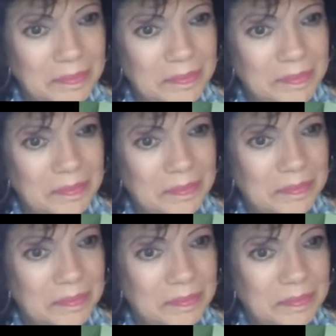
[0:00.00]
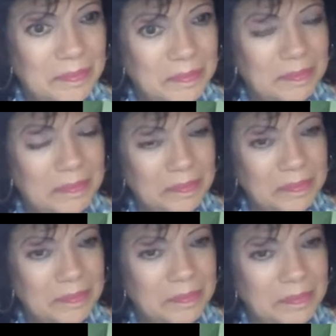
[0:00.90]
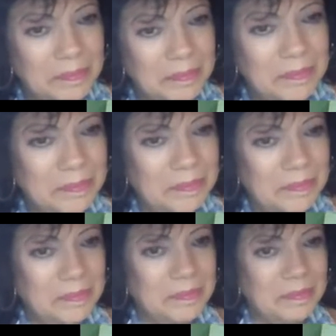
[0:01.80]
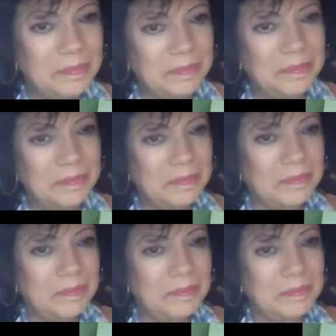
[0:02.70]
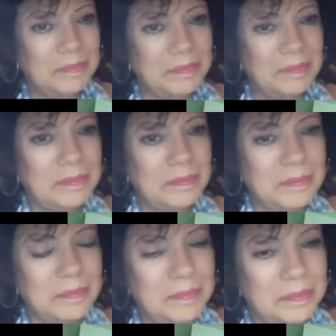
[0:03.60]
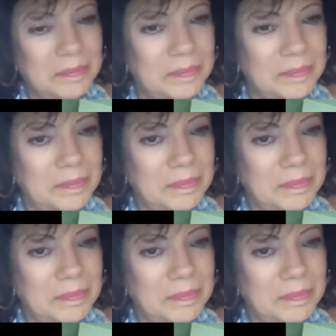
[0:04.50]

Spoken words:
The person shown says nothing.